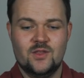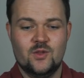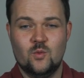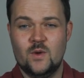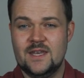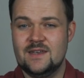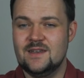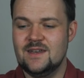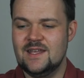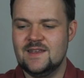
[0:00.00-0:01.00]
the
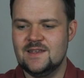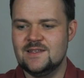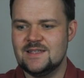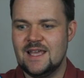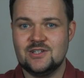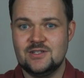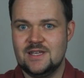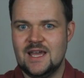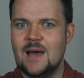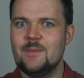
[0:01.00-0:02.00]
wind is actually
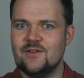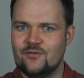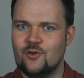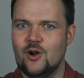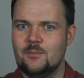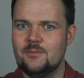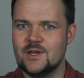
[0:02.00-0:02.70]
coming from,